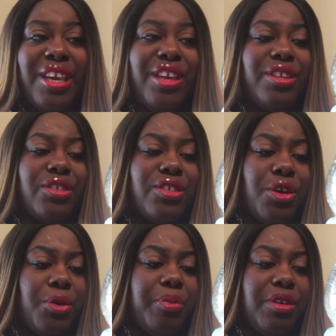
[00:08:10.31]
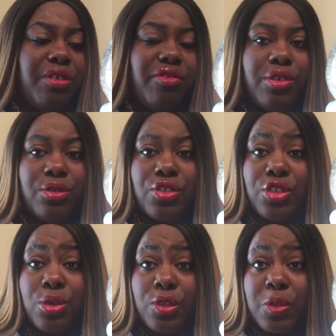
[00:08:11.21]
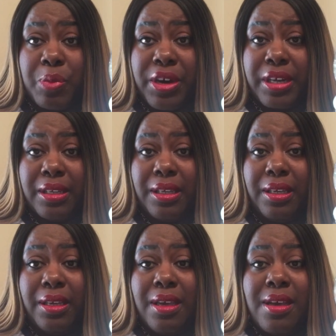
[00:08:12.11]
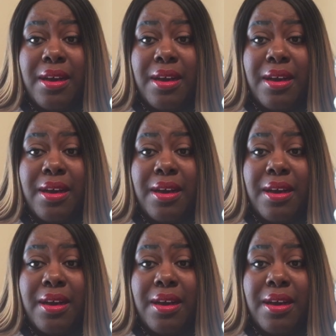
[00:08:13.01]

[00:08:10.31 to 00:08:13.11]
It is so beautiful, so sparkly.